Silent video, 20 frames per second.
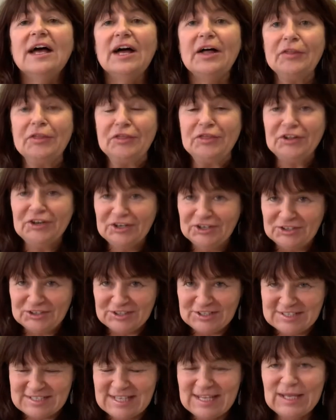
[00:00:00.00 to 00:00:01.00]
A
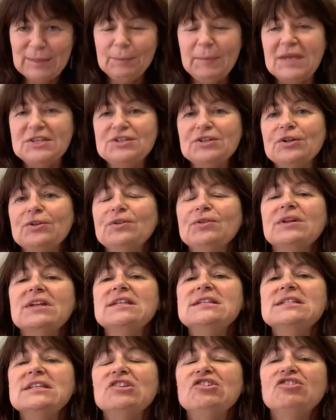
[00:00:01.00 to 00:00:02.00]
third medical
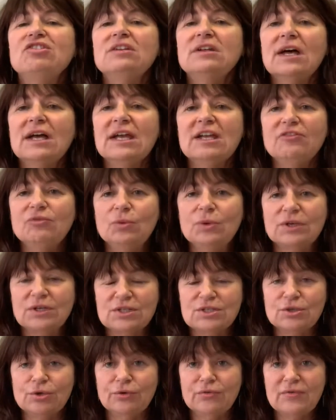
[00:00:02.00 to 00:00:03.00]
condition I've
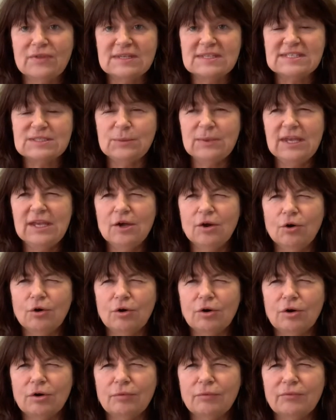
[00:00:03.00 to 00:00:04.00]
worked on this week,
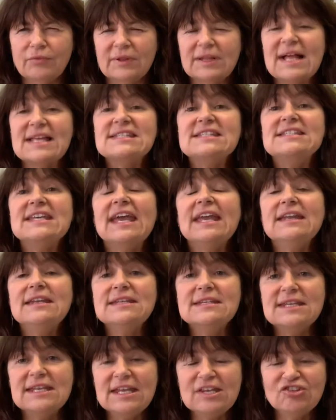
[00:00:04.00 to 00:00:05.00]
or the last 10
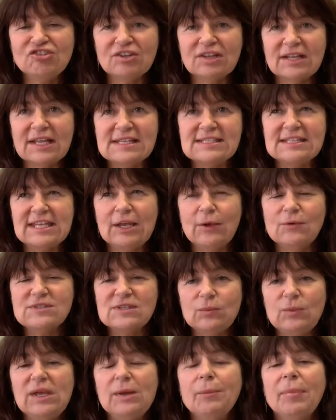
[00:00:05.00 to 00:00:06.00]
days shall I say, it was
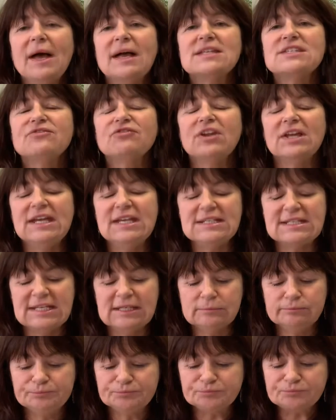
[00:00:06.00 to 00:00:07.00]
a week past
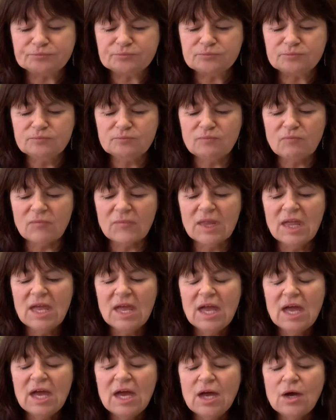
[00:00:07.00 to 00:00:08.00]
Friday,
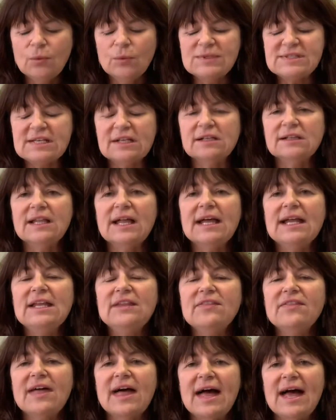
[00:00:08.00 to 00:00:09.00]
was a
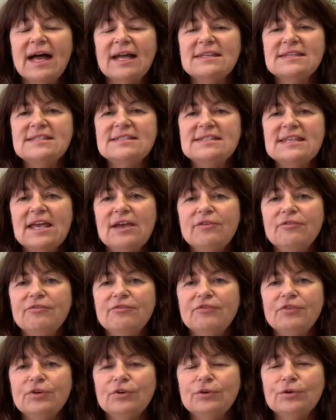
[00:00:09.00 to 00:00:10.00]
client that had
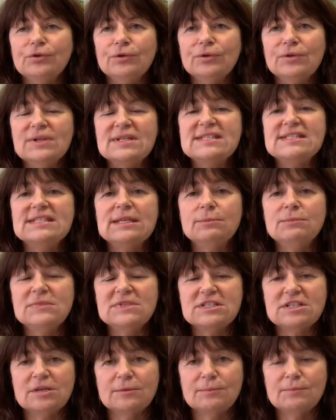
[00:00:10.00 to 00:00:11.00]
several
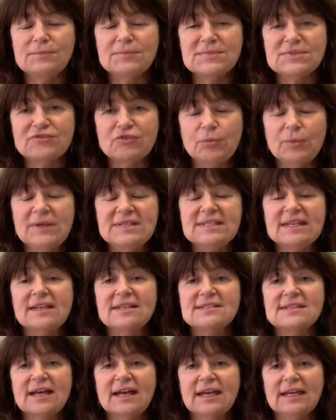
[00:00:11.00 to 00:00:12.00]
symptoms from his
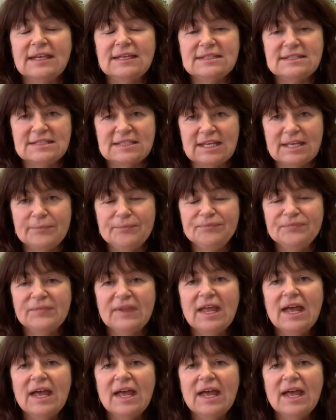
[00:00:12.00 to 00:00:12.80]
anxiety.